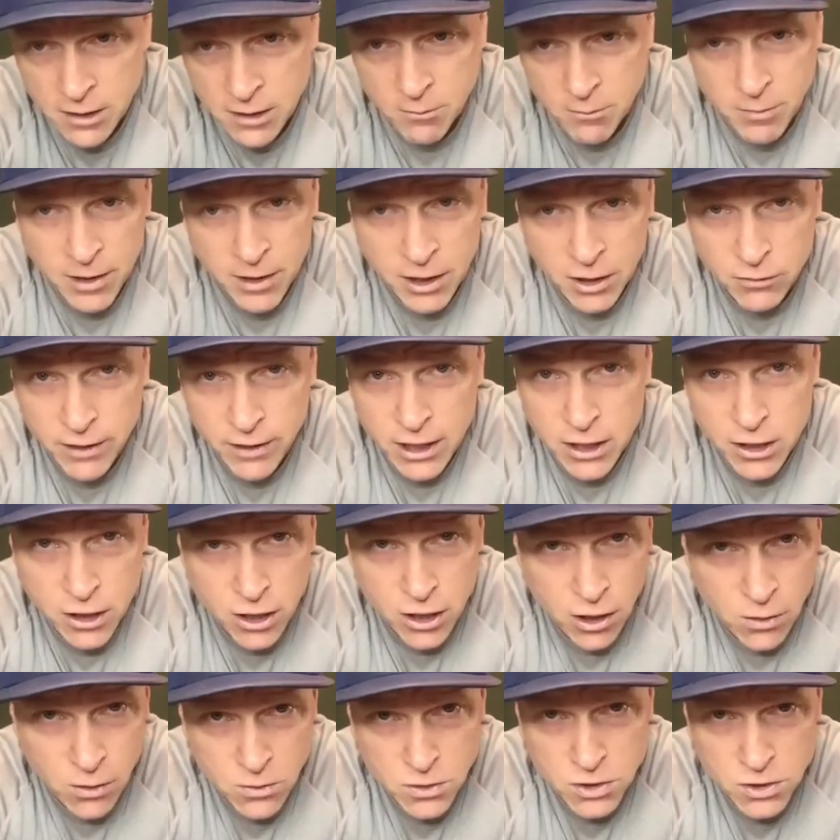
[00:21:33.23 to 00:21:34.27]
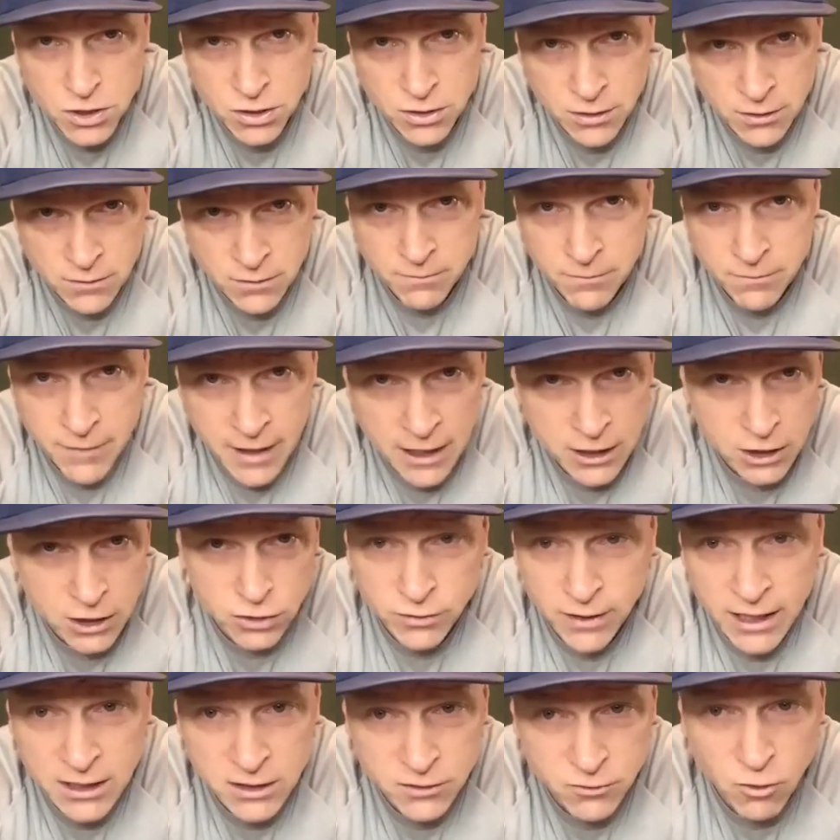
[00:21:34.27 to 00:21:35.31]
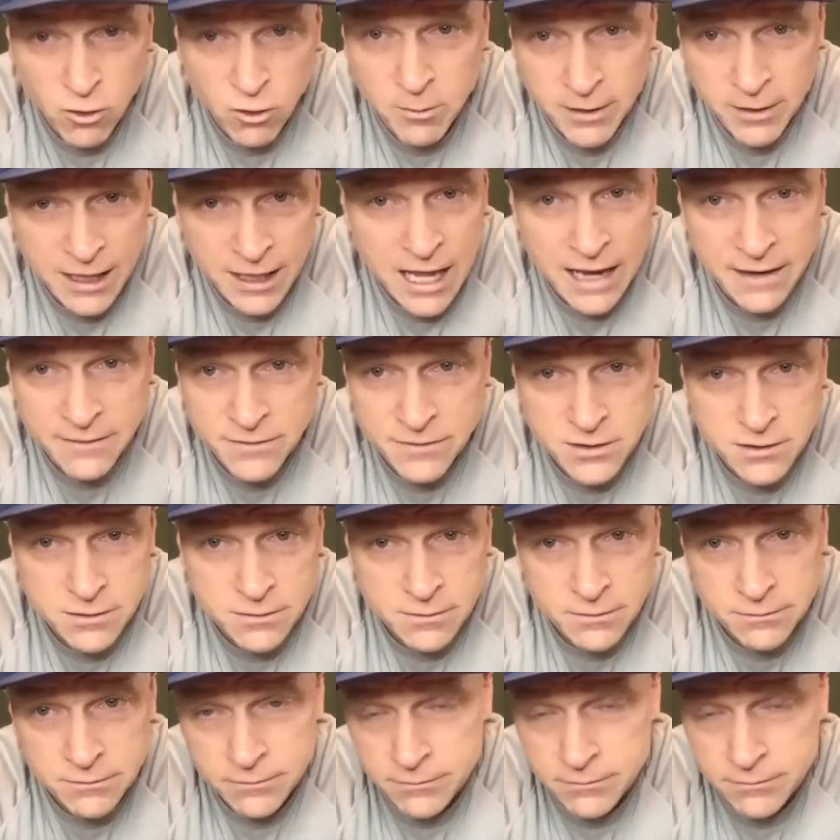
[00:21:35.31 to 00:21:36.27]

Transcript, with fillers: being a great coach, and transforming lives.